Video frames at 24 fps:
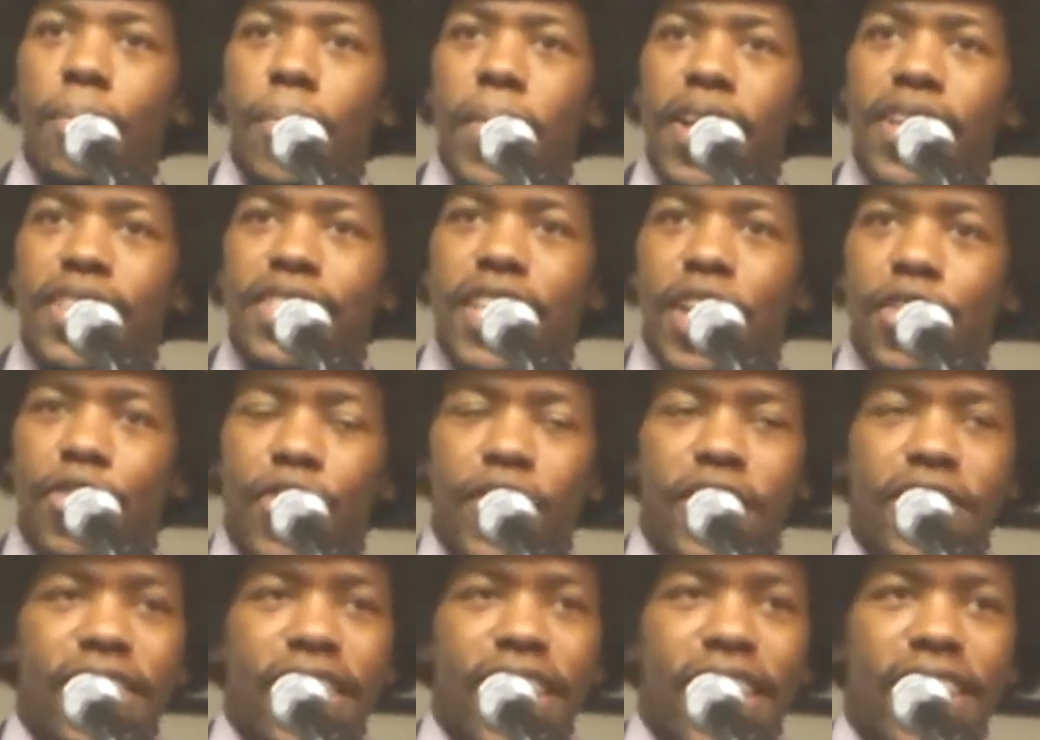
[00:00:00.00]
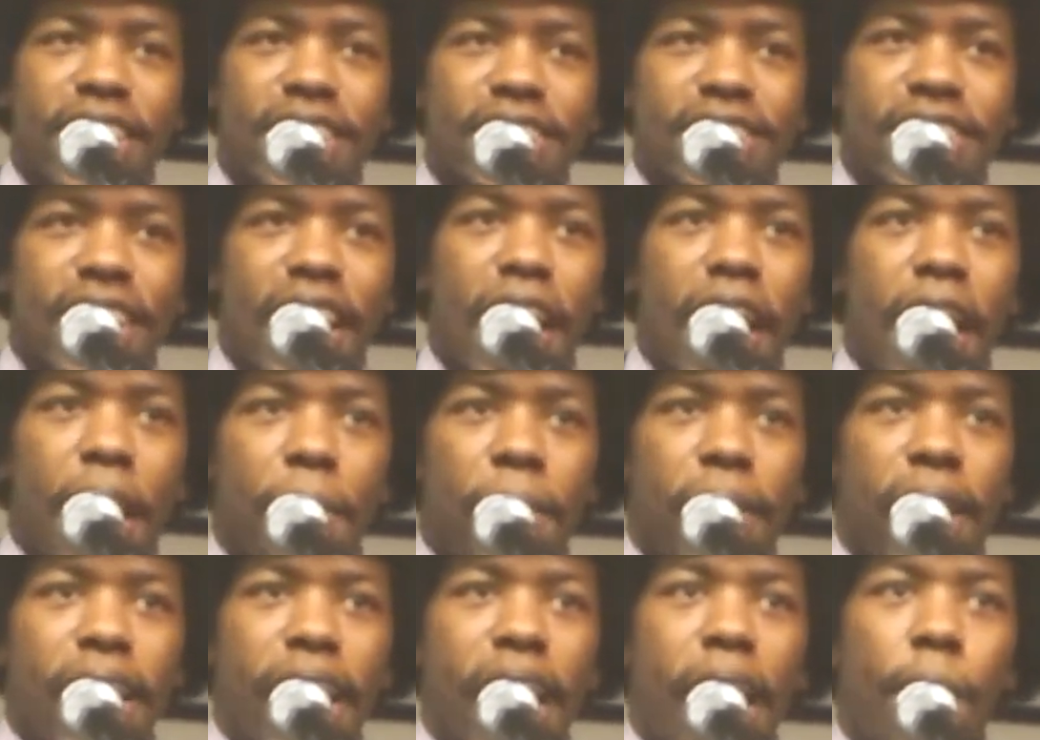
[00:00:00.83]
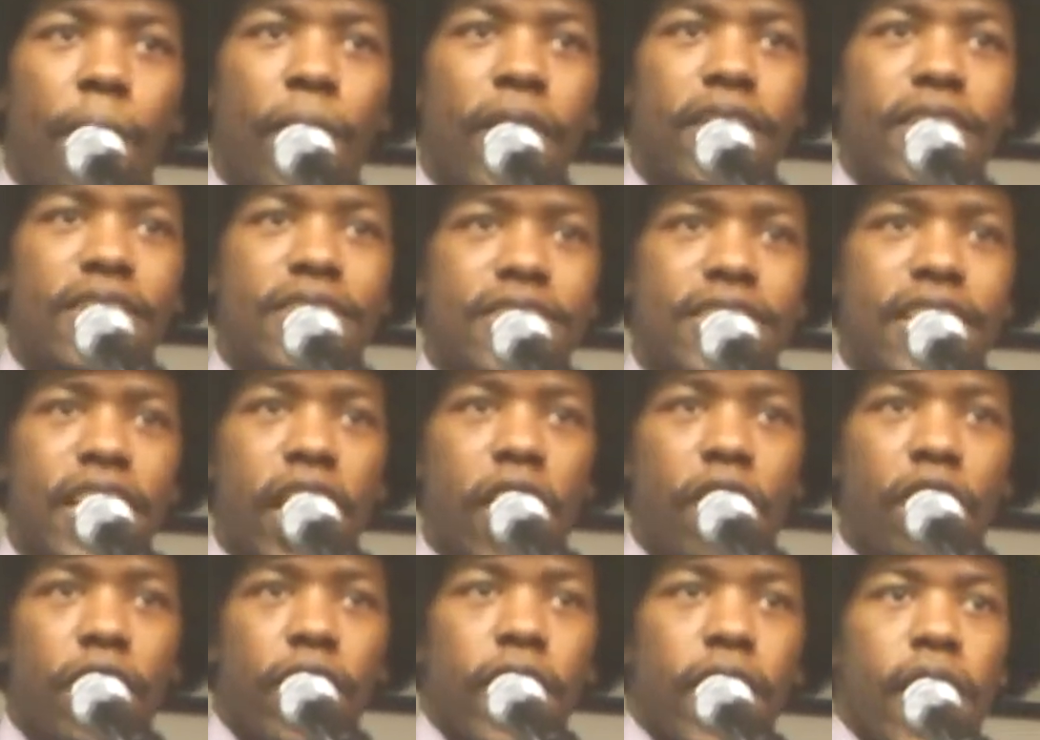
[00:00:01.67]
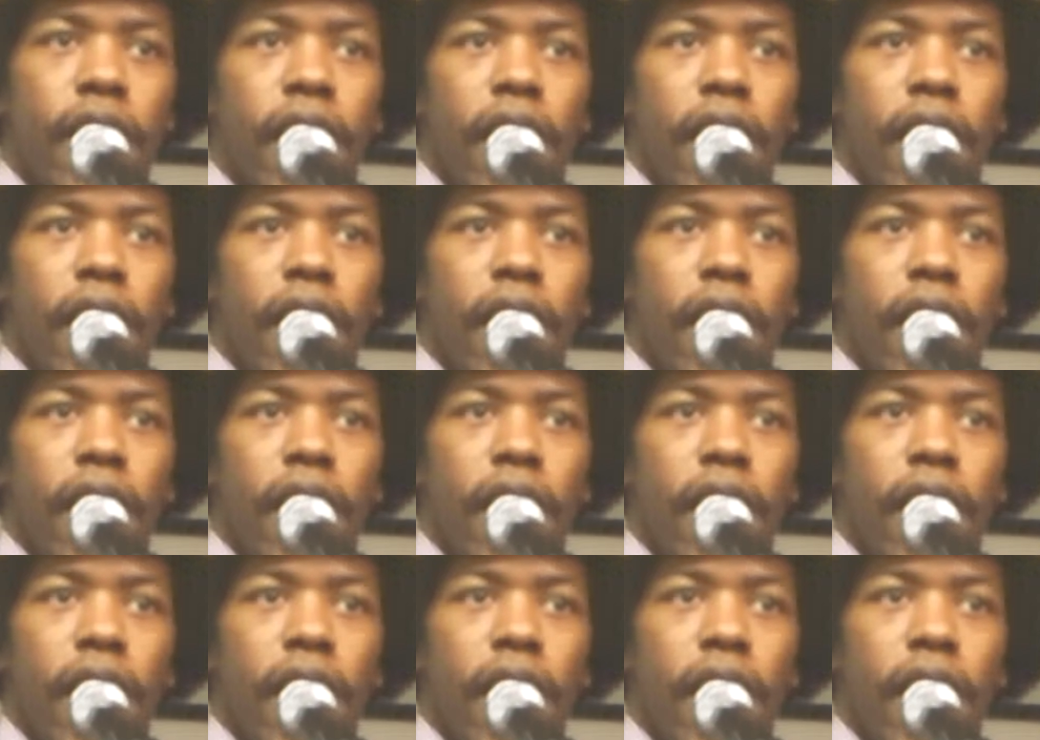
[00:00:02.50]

to mix different things up, and I wanted to see if